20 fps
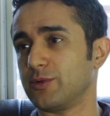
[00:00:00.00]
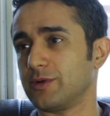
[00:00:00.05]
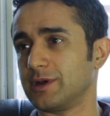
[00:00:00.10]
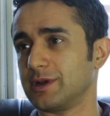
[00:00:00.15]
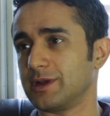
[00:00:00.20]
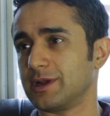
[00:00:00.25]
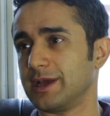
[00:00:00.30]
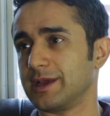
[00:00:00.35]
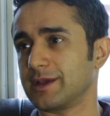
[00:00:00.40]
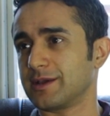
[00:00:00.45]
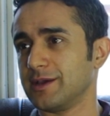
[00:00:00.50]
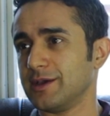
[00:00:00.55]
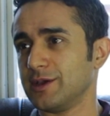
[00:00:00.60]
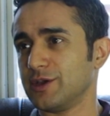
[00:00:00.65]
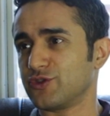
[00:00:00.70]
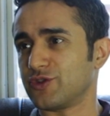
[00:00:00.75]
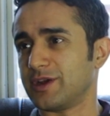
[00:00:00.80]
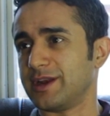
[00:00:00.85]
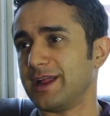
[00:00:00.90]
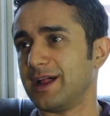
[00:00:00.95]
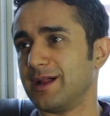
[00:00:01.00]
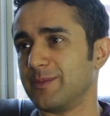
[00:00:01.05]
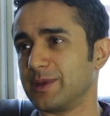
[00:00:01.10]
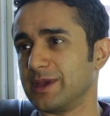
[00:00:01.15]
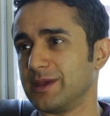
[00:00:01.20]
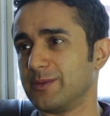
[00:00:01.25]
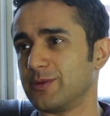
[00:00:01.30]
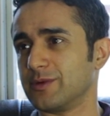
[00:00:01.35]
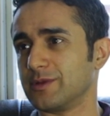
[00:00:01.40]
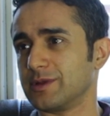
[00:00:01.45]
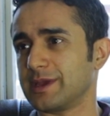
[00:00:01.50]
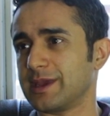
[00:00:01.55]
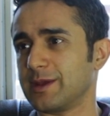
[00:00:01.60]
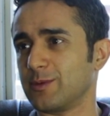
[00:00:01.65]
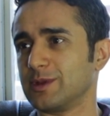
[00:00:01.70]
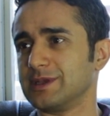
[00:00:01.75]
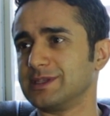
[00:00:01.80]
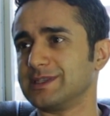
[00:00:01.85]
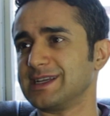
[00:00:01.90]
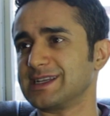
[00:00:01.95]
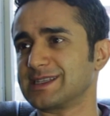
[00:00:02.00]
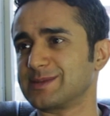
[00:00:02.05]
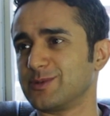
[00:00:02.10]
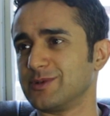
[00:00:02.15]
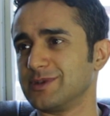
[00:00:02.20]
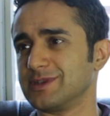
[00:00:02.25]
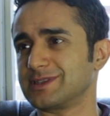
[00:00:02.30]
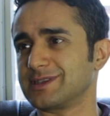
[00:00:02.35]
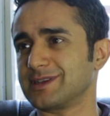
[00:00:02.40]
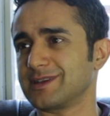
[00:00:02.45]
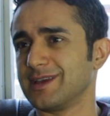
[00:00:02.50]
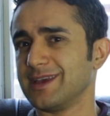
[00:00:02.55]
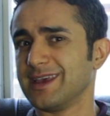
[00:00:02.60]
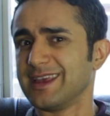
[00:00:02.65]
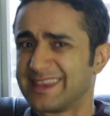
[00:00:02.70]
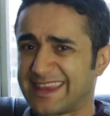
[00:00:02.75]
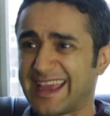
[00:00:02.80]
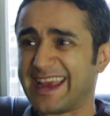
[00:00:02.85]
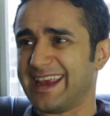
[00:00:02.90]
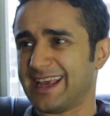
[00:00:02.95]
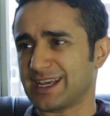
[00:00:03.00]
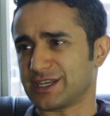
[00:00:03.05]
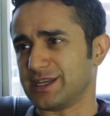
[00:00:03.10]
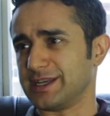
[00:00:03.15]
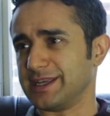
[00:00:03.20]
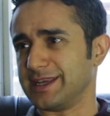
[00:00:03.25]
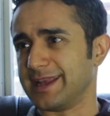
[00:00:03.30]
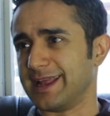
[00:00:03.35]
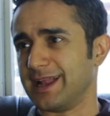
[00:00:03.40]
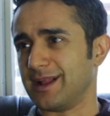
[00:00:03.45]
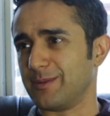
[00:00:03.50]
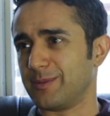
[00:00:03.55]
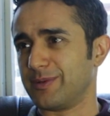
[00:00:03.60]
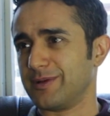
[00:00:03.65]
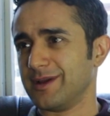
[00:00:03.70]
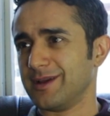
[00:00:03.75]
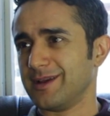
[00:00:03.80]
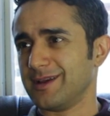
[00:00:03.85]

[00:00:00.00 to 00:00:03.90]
no point like trying to help people. You get all these experts, so they actually need help.